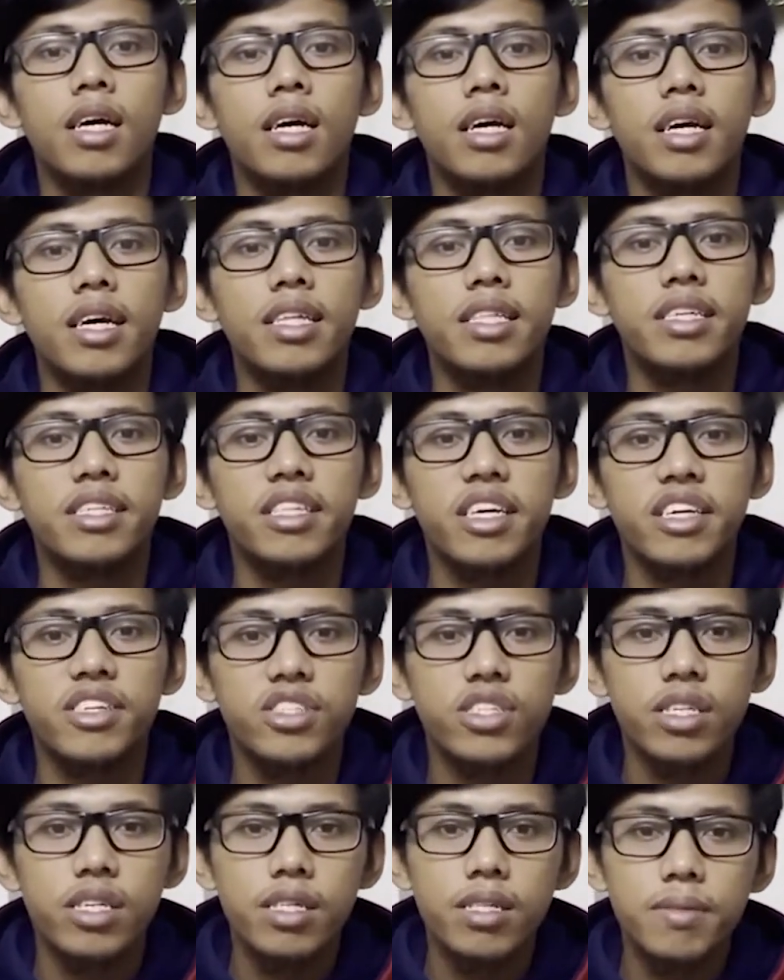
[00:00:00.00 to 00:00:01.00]
In a
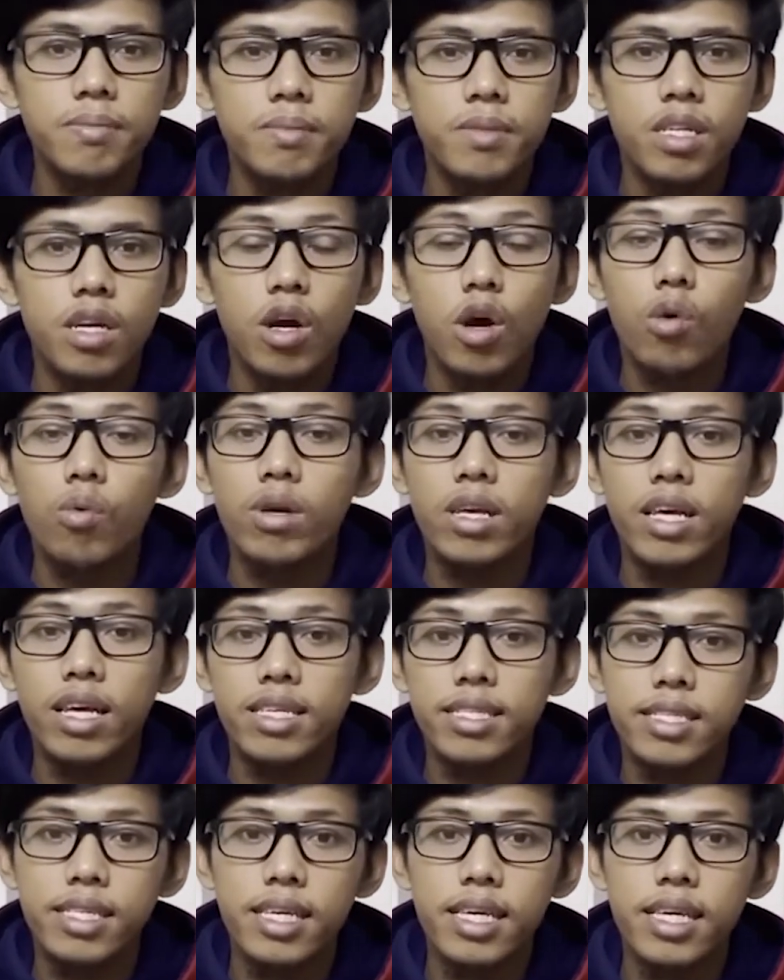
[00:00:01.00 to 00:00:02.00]
nutshell, we can
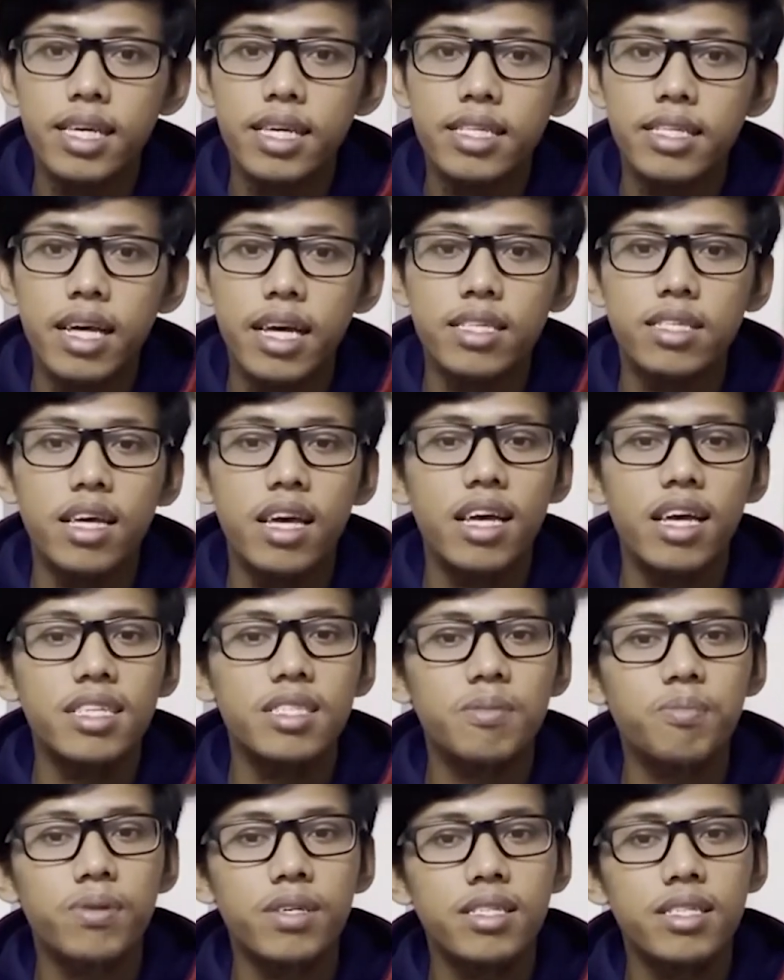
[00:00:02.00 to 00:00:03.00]
see that
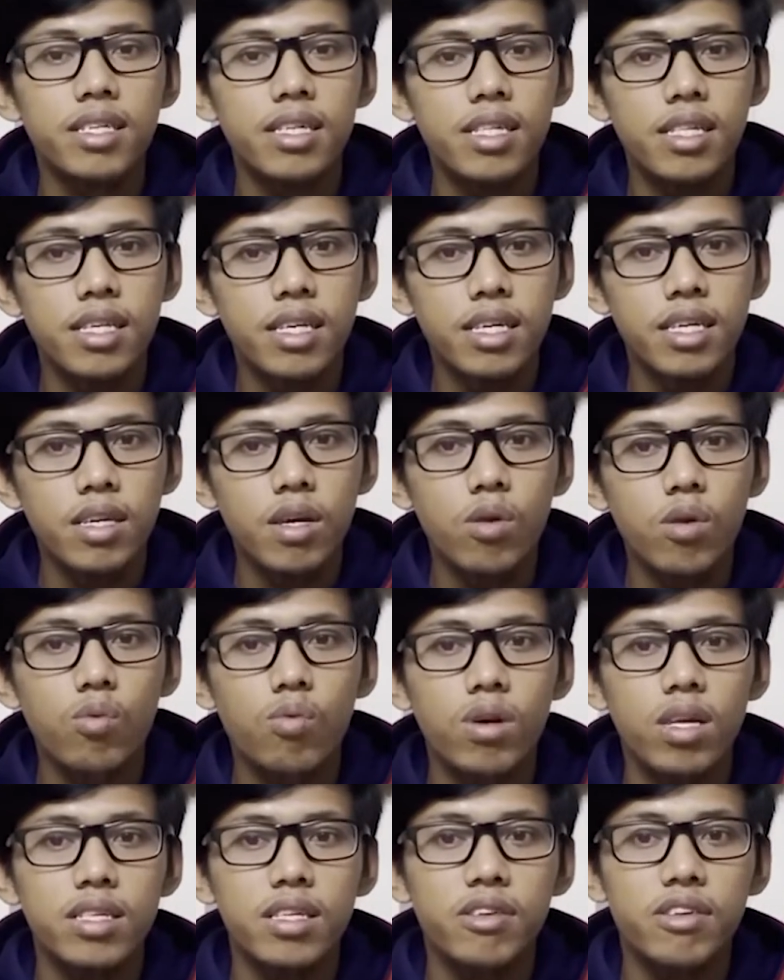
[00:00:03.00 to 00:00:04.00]
especially
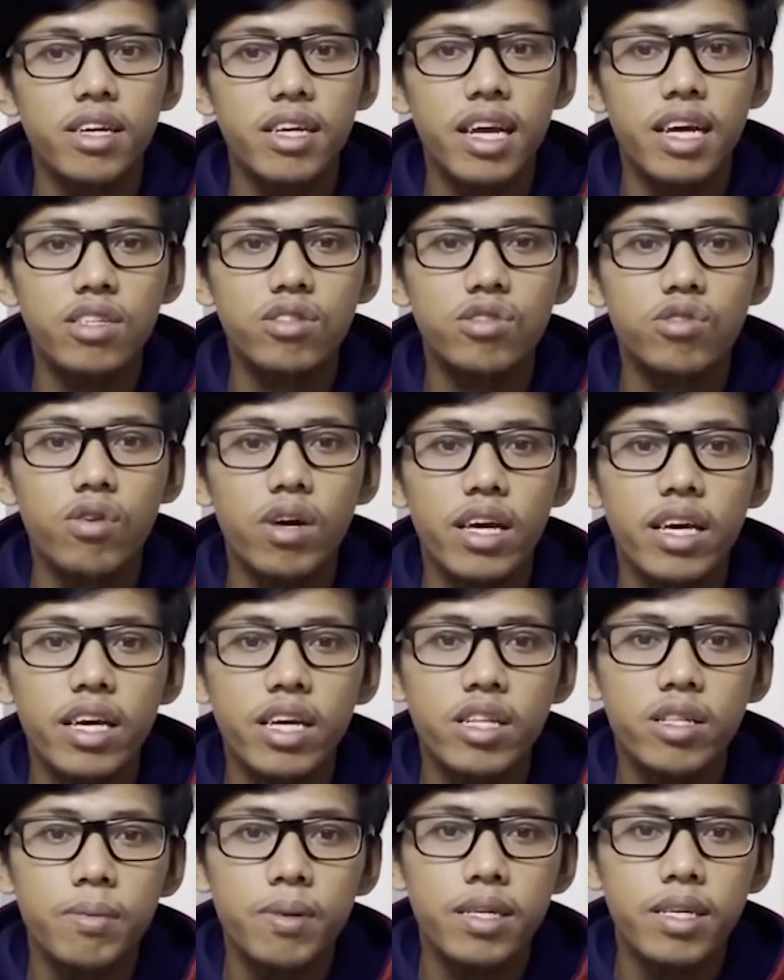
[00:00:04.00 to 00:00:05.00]
with regards to
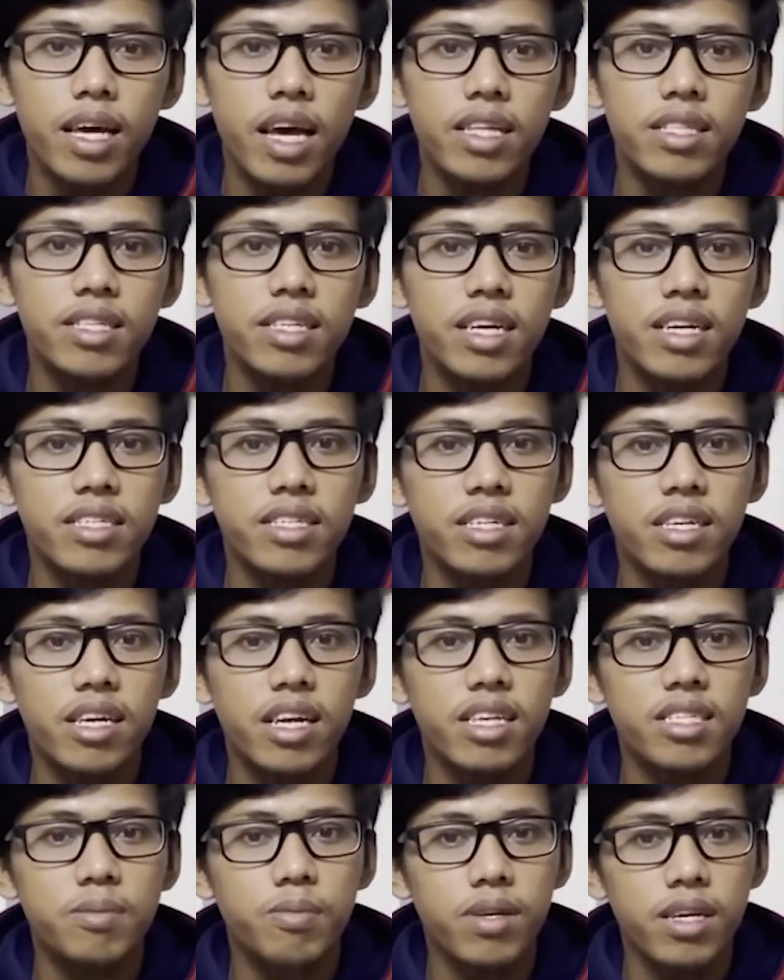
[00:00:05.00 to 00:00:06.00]
economic and cultural
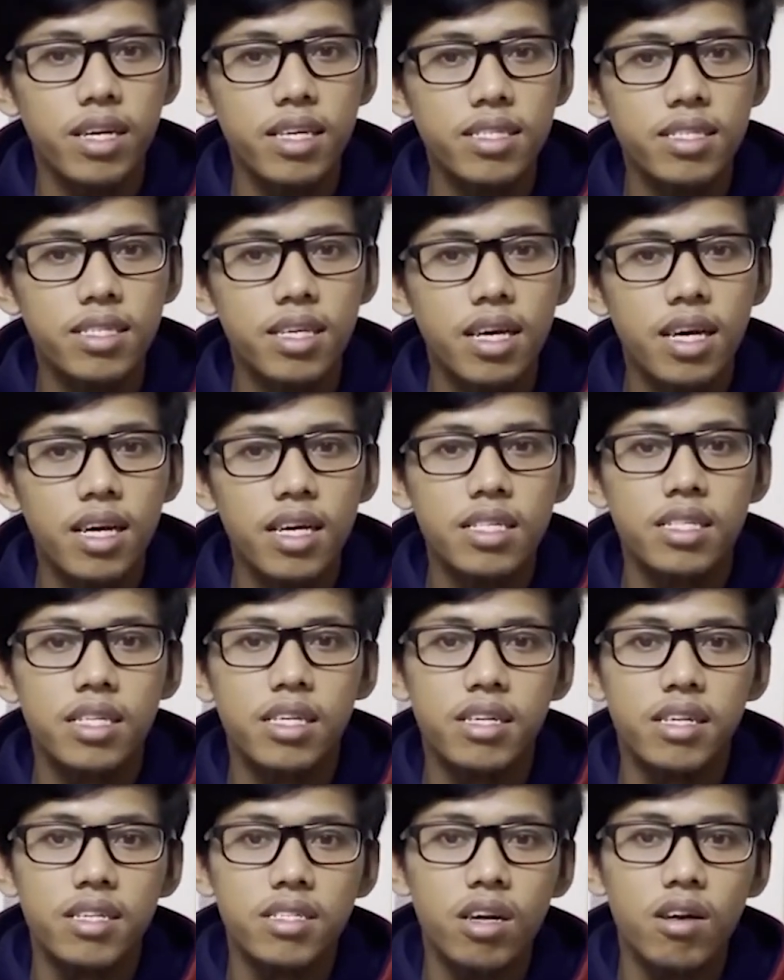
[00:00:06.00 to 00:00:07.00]
experience, the
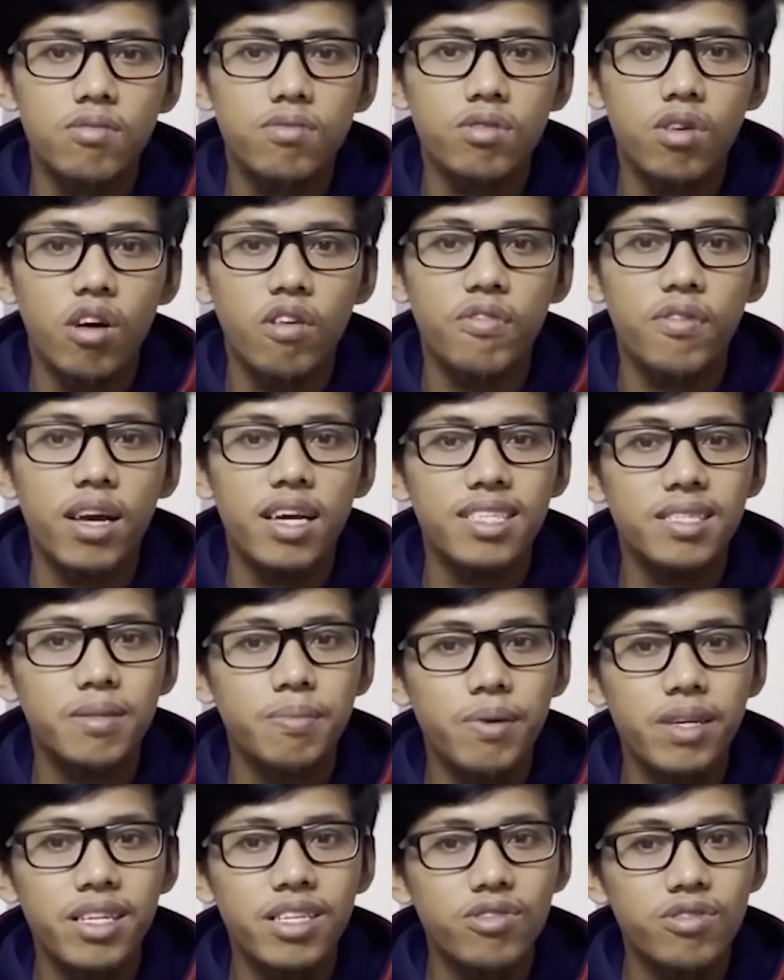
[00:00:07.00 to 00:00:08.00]
results of
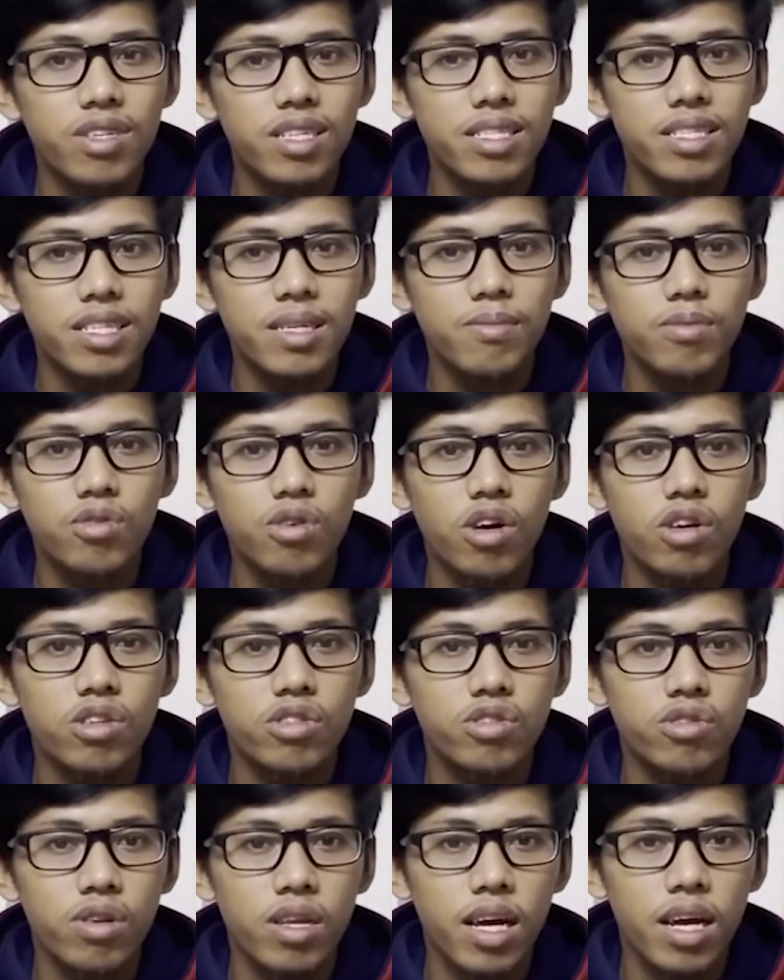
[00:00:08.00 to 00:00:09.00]
expanding tourism to
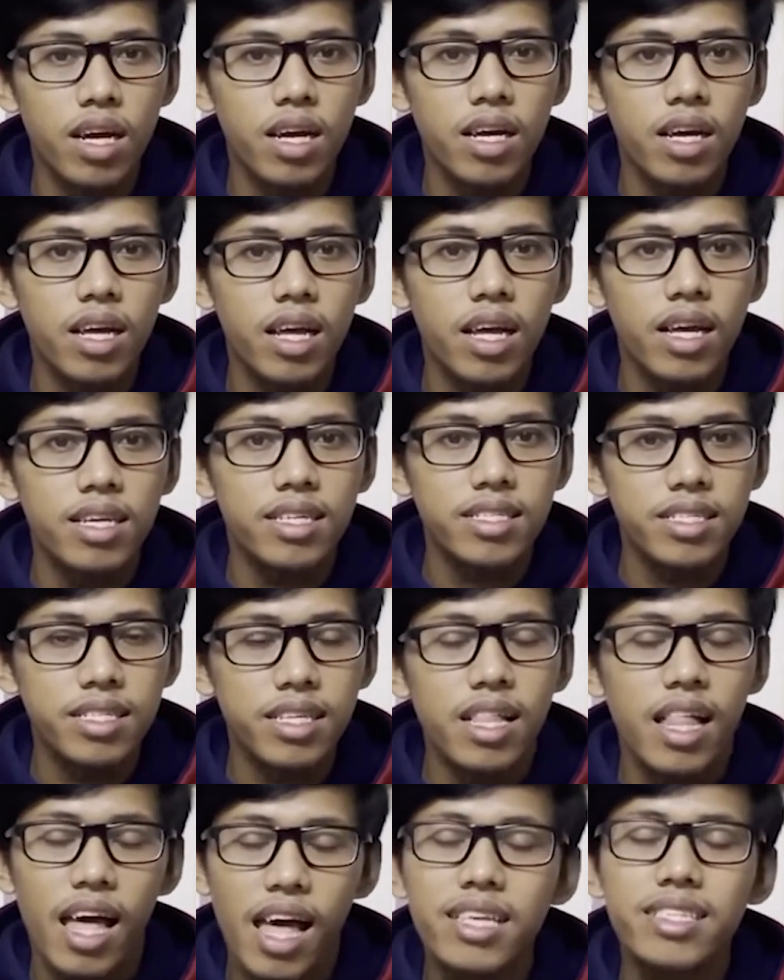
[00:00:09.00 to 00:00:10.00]
Australia still
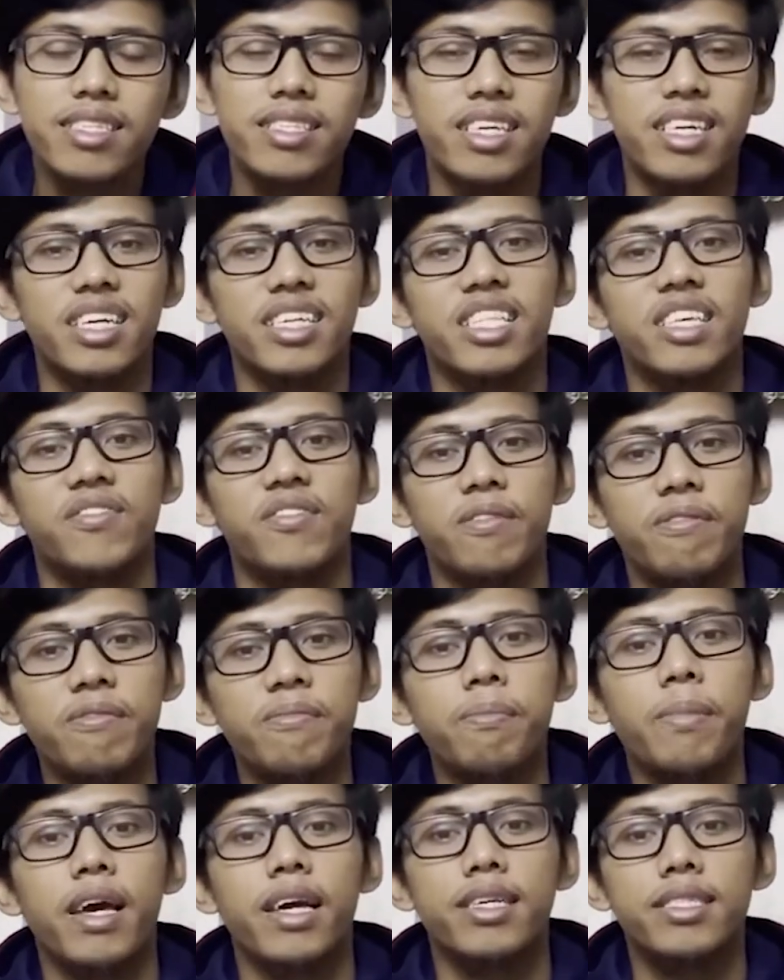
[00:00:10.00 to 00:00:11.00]
has negative
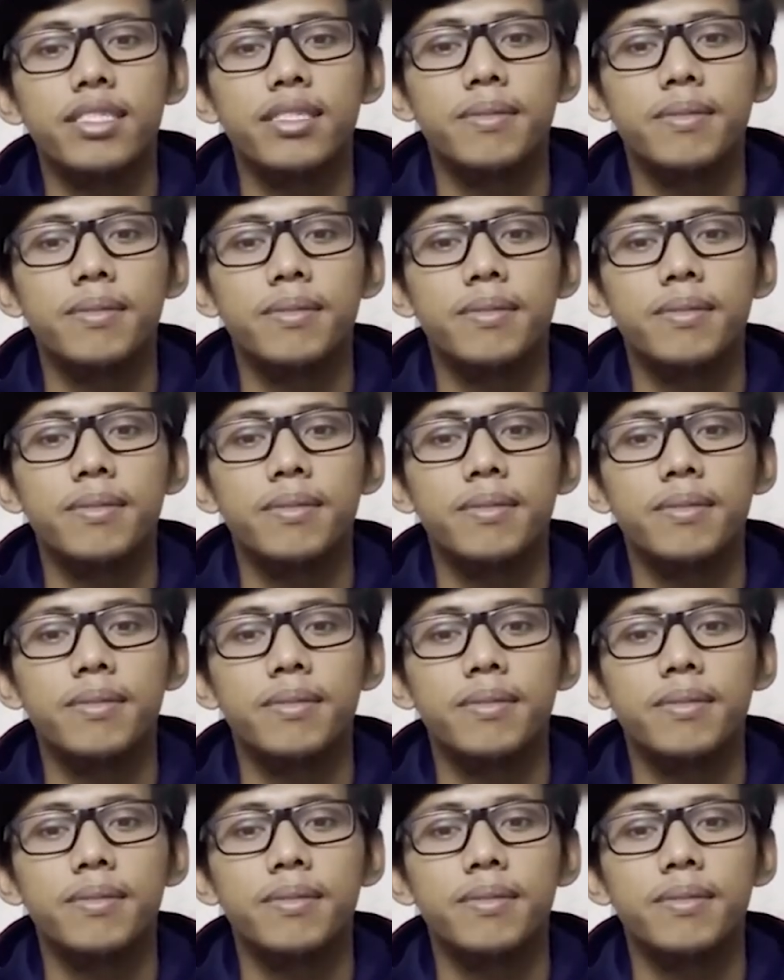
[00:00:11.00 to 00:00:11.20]
impacts.